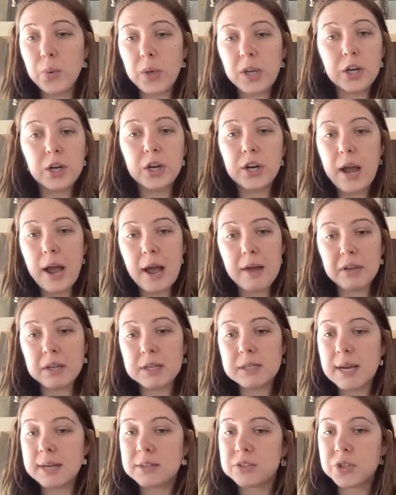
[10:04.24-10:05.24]
could have
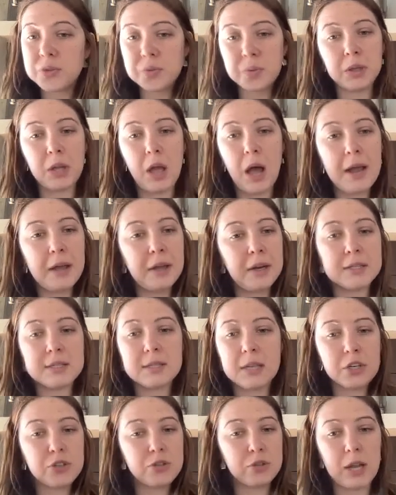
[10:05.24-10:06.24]
indexers rely on a
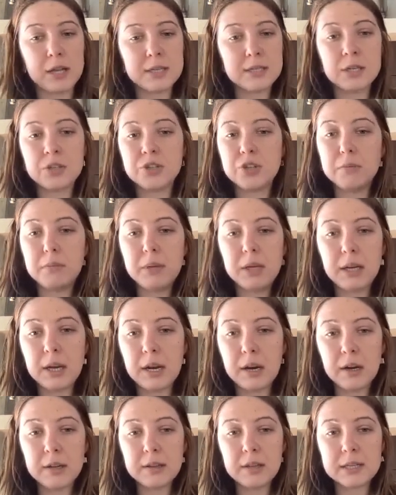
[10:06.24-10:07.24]
centralized
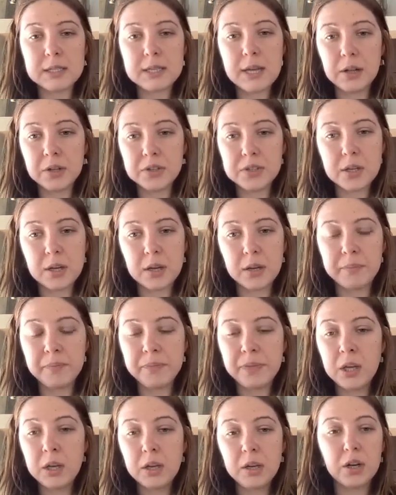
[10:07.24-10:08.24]
intermediary that tells
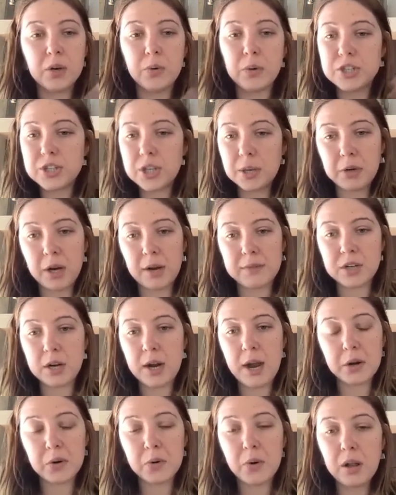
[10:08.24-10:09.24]
them which subgraphs are
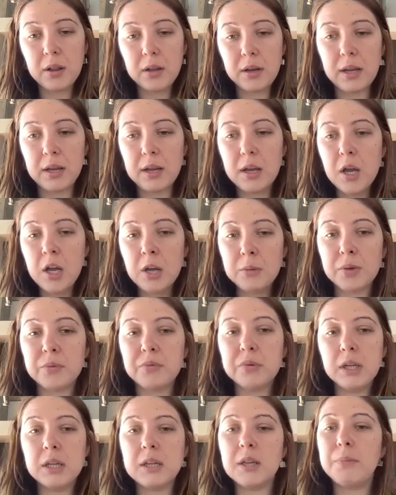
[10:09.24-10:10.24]
high quality, but
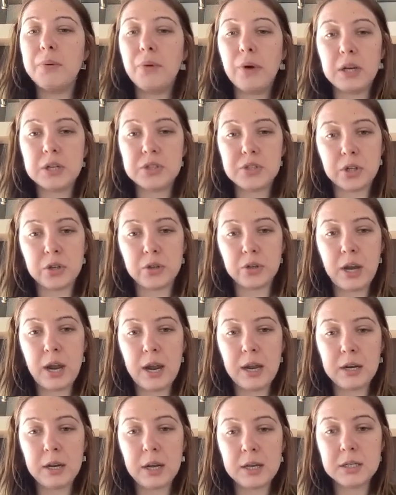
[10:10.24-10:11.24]
really the point is to
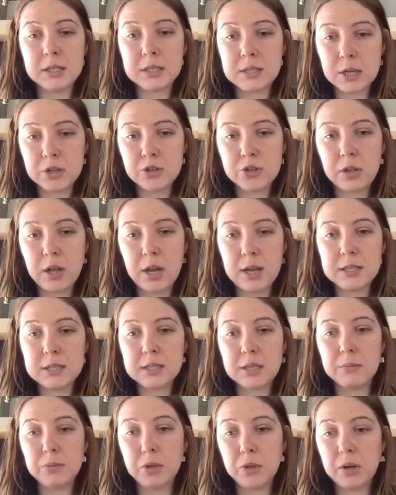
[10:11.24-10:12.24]
create a
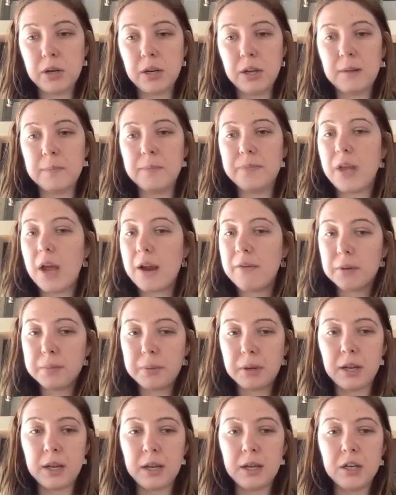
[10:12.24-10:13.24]
decentralized community.
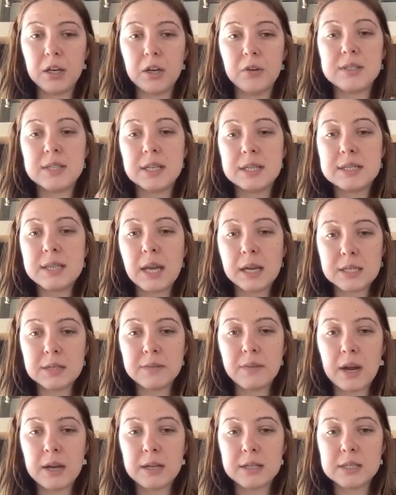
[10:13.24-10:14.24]
Everybody is
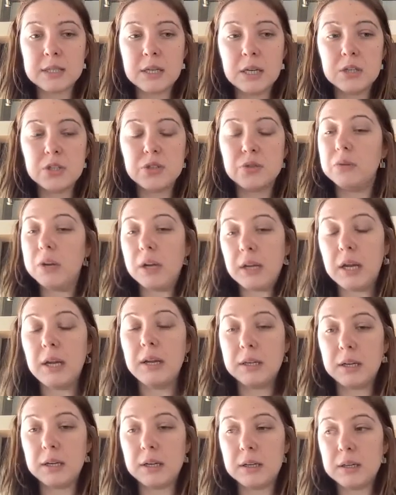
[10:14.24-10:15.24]
incentivized to
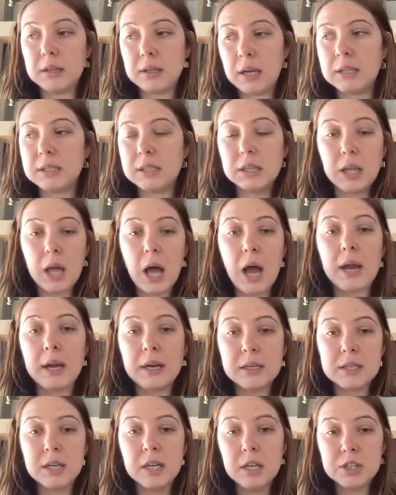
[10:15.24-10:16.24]
and
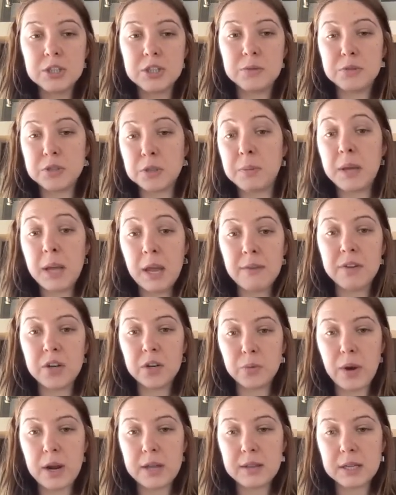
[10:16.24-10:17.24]
aligned to behave in
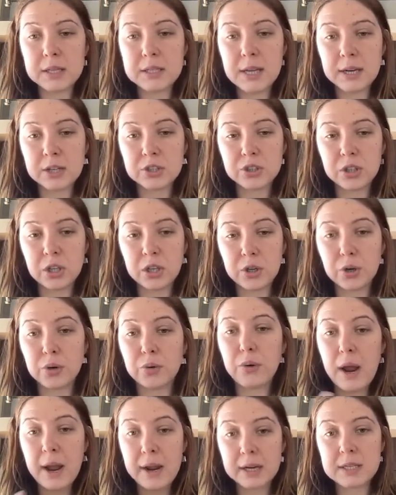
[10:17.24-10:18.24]
a way that's actually
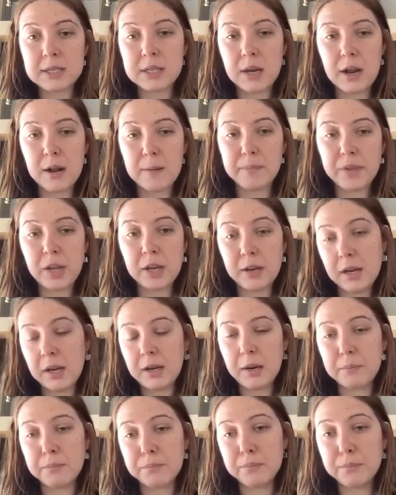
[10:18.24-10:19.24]
correct,
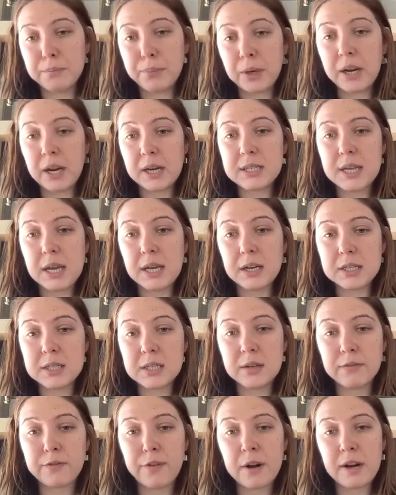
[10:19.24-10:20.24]
and bringing data
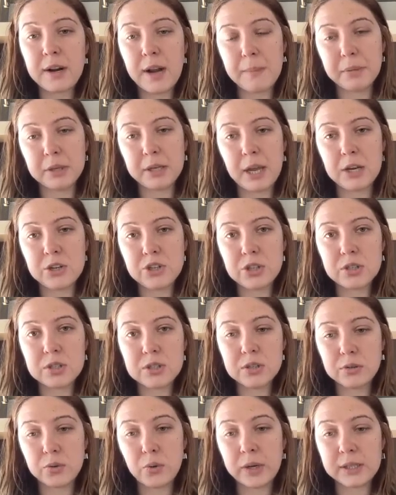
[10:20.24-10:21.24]
to front-end
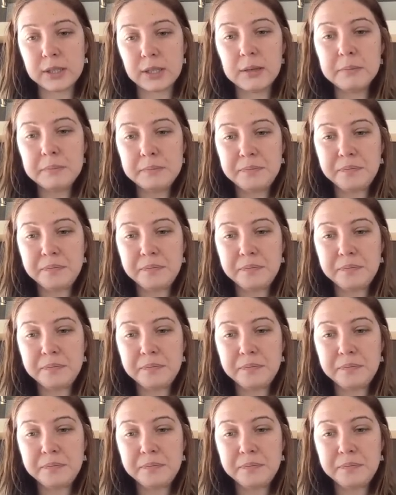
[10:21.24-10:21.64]
applications quickly.